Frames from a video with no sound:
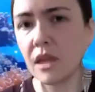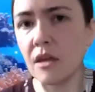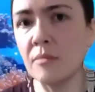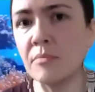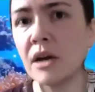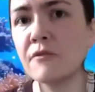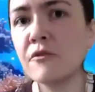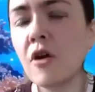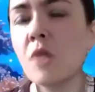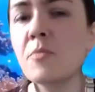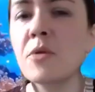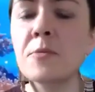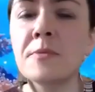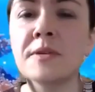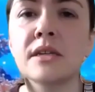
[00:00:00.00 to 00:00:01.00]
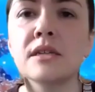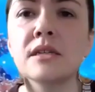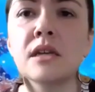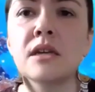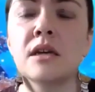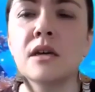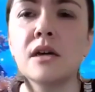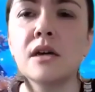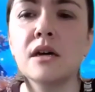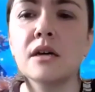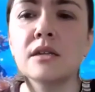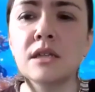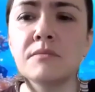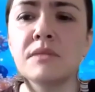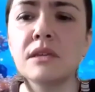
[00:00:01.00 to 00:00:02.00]
but for our purposes uh,
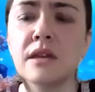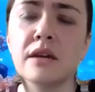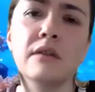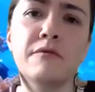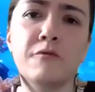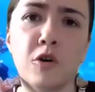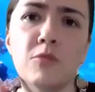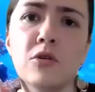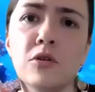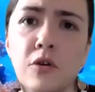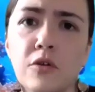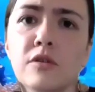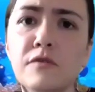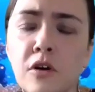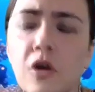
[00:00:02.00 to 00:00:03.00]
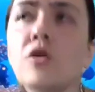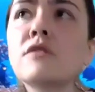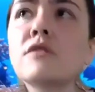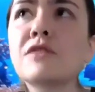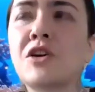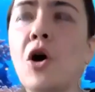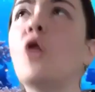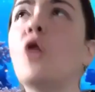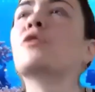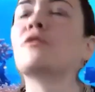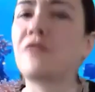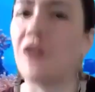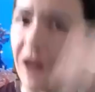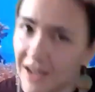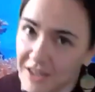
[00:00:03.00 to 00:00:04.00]
something like a formal code of code of, cone of
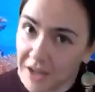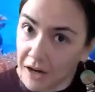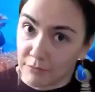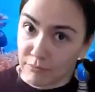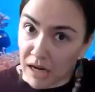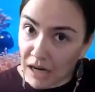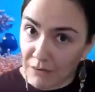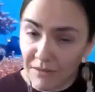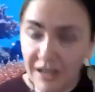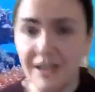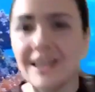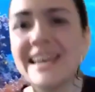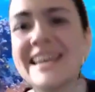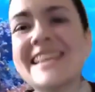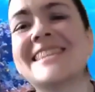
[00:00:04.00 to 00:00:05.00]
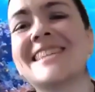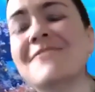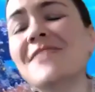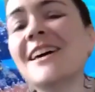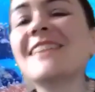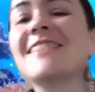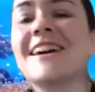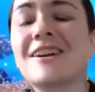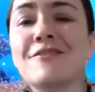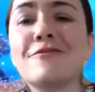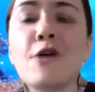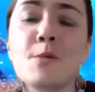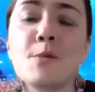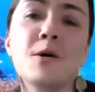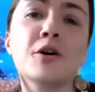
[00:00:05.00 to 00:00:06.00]
conduct, something like a
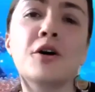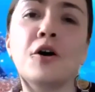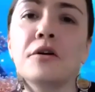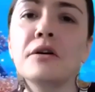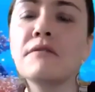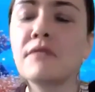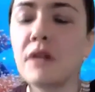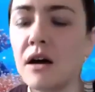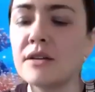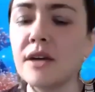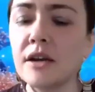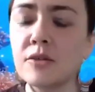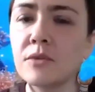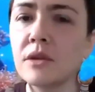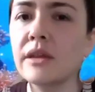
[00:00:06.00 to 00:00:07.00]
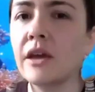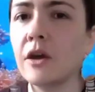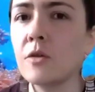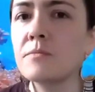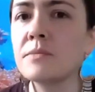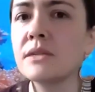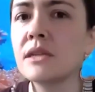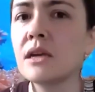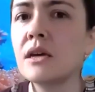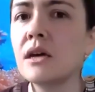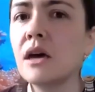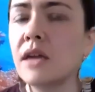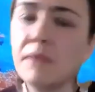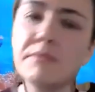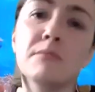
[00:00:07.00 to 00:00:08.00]
formal code of conduct really helps
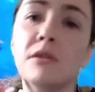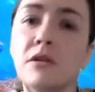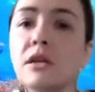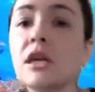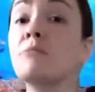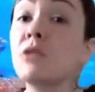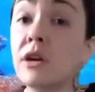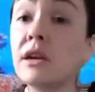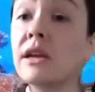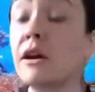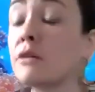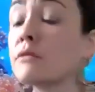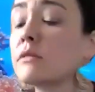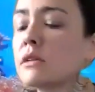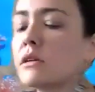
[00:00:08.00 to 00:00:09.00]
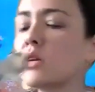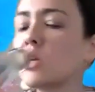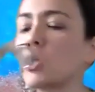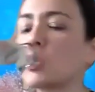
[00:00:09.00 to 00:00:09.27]
uh, keep the community healthy.